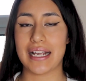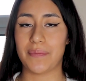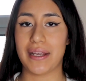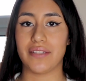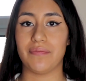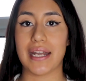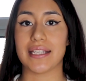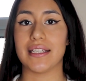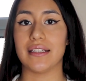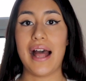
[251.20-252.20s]
aspect of
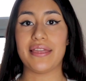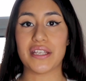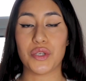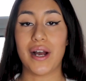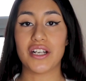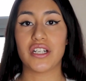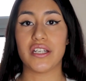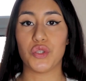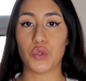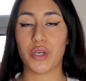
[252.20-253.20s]
medicine and that you actually
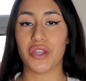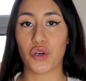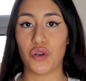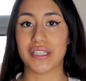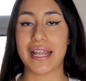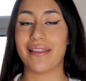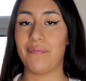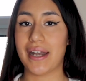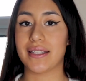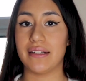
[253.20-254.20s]
enjoy the content that
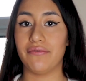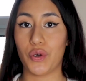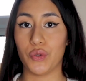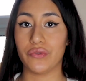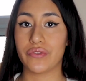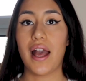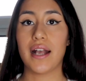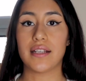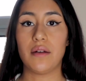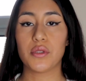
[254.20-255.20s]
medicine involves.
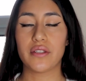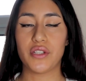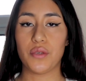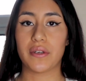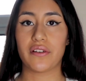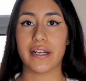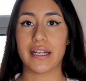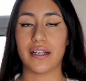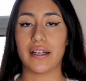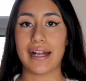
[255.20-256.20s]
Examples of
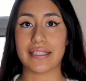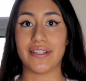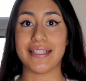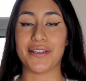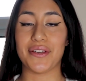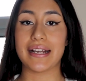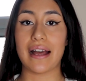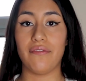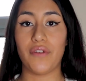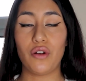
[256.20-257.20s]
super-curricular activities that you can
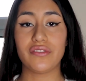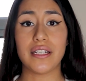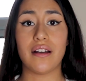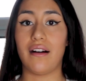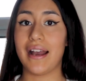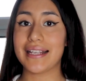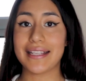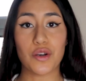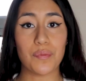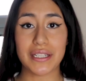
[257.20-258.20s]
get involved in are
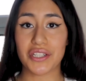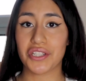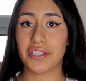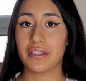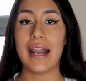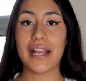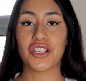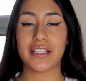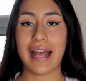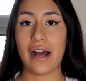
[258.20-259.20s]
essay competitions,
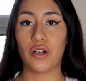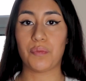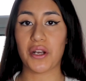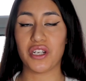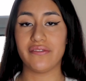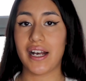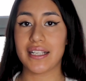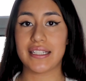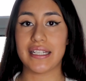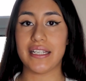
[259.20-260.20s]
lectures held by
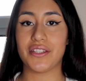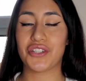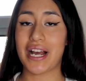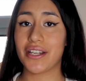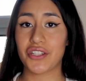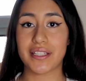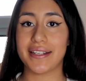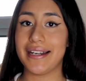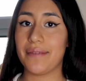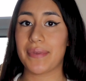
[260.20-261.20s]
universities, challenges and
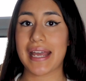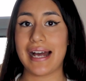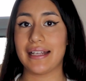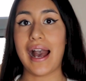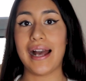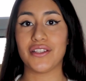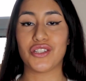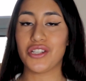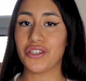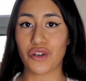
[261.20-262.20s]
Olympiads, and
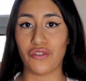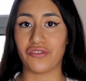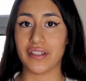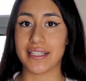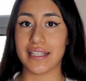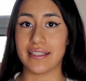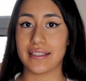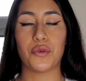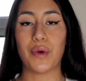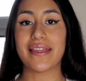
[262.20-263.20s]
student conferences.
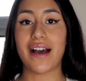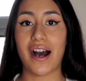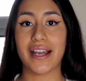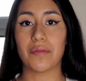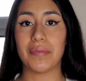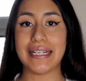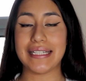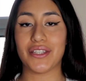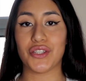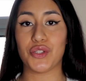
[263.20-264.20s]
The way that I
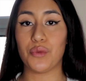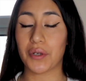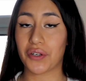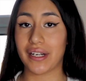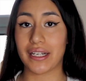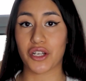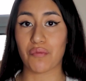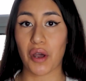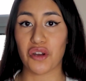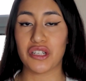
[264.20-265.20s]
completed the super-curricular
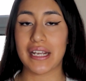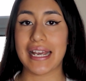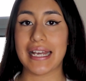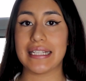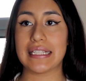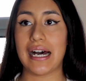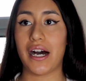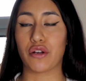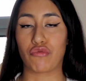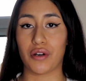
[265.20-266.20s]
component is that
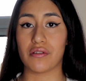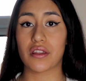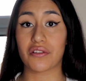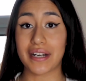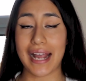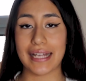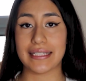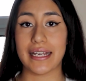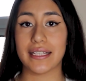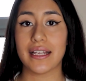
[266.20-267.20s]
I wrote three
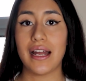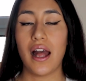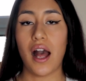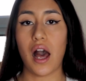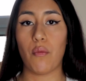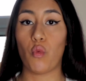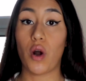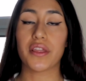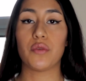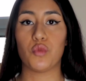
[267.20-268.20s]
essays.
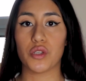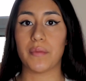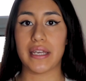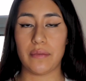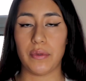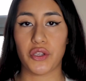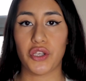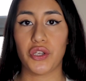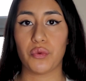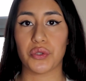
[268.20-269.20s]
One of them was my
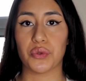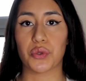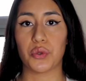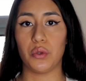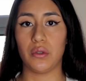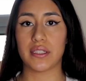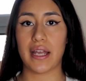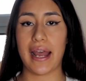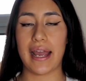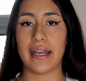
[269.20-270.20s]
EBQ, which was called
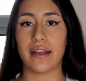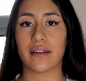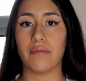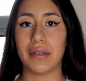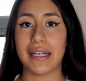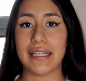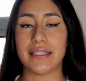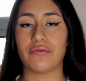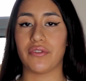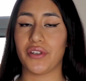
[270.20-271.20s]
A
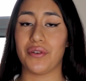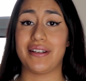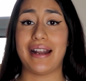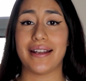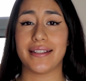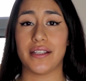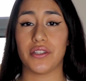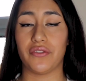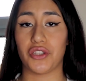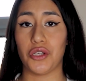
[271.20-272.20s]
Complete Review and Analysis
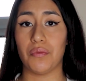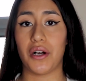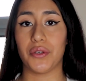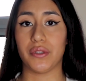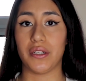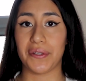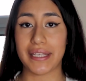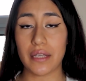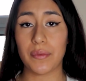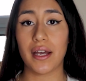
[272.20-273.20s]
of Acute Myeloid
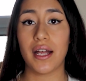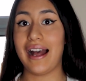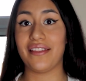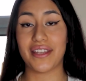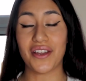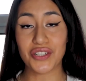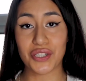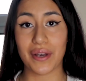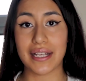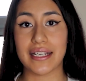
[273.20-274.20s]
Leukemia, and the other
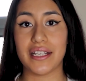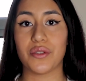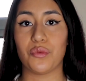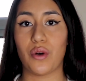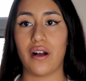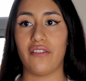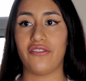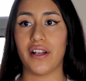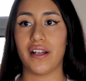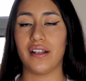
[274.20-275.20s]
two essays were
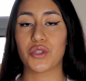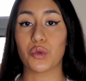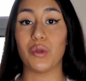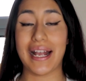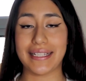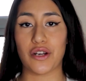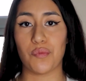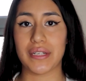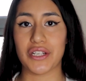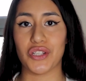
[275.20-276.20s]
for school essay
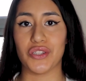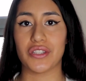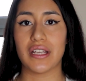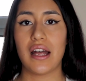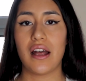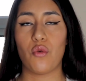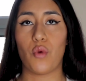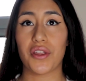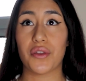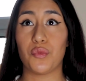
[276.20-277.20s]
competitions.
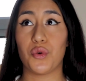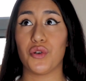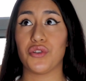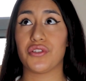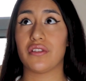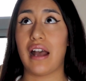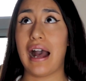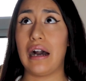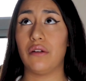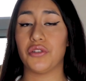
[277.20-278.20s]
One of them was
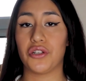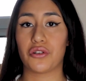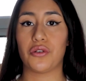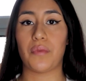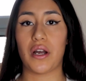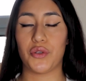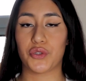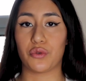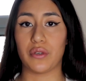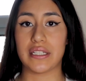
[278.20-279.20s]
how
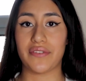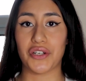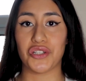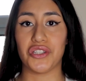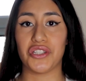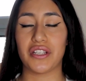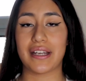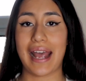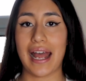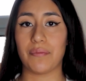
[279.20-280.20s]
neurobiological interventions
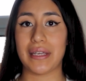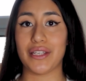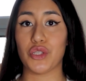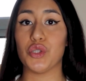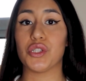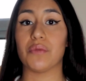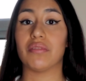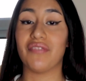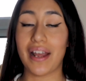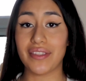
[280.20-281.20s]
can be used to
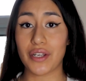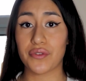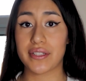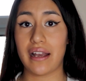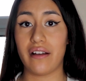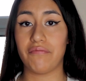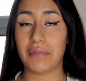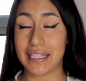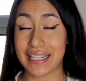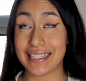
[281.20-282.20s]
prevent the onset of
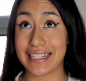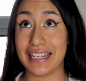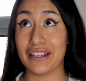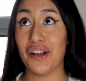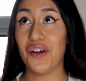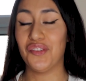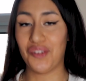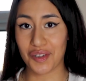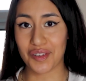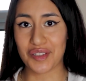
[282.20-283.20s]
PTSD
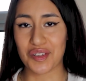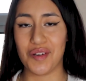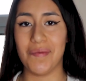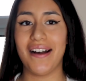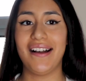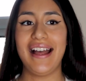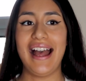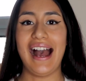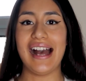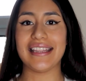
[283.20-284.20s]
following trauma,
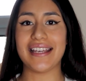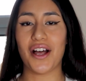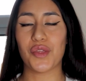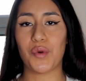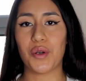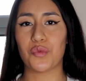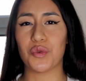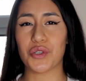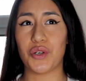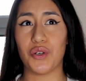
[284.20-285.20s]
and the other one
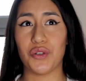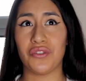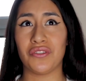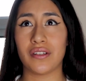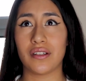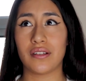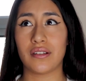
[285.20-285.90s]
was on